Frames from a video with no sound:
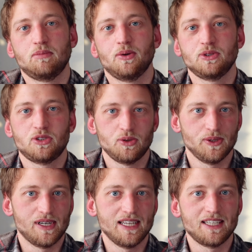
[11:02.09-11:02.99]
post to
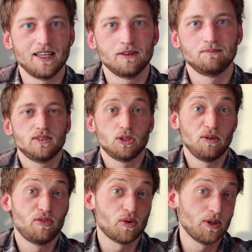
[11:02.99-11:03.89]
your liking. So
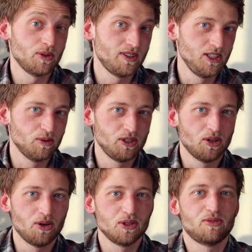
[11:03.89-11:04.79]
before we continue with the
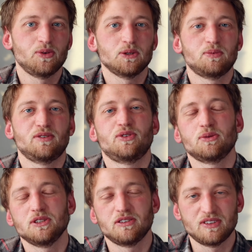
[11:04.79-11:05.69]
autofocus
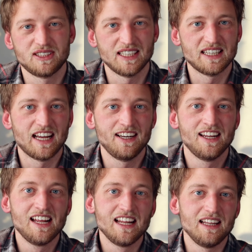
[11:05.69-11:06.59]
performance of the Z9,
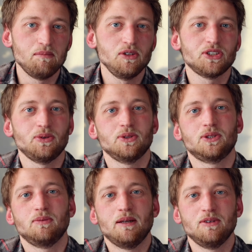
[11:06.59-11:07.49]
let me show you
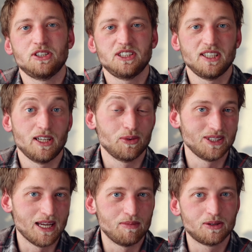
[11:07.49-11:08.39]
some images that I
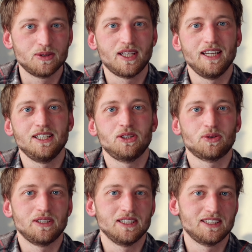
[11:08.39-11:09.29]
was able to take
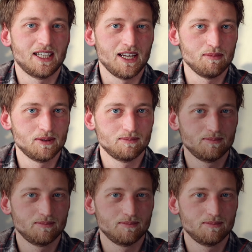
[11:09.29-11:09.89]
during this time.